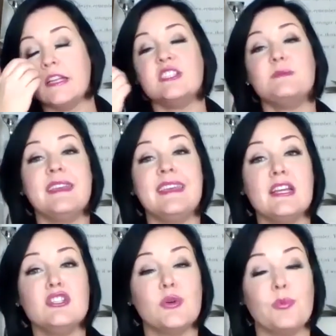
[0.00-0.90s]
Just
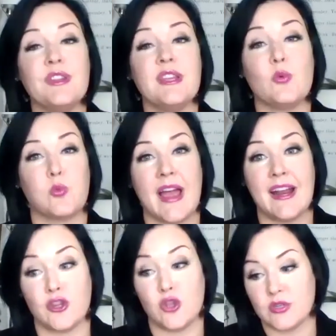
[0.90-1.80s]
to really
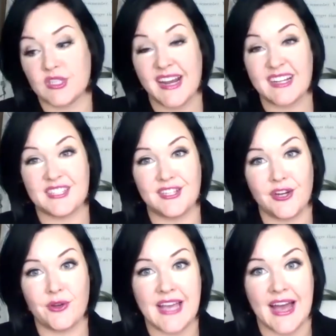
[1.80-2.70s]
write those kind of
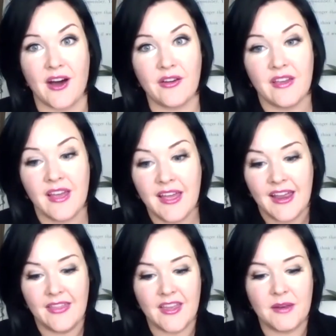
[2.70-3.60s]
scenarios out
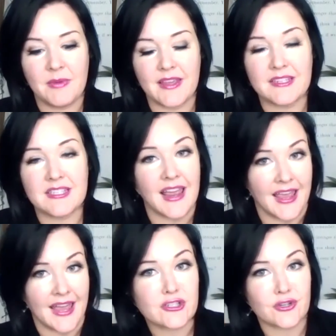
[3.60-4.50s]
and then begin to
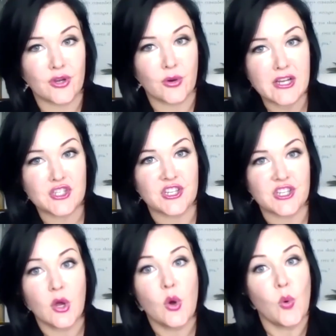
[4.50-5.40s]
answer the
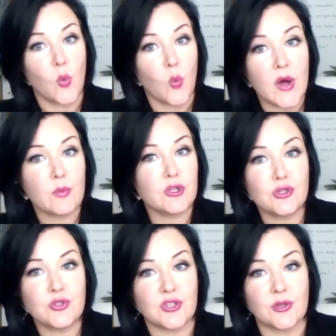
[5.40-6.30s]
question, what would
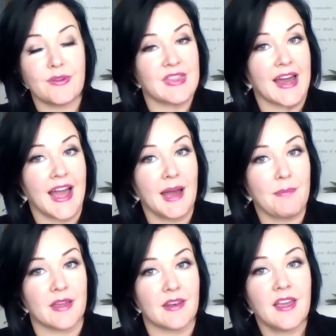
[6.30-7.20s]
you do if that
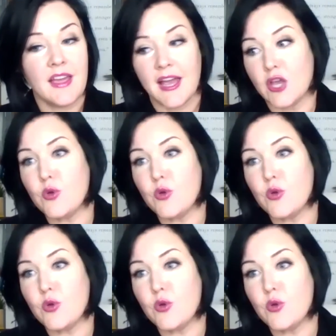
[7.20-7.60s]
happened?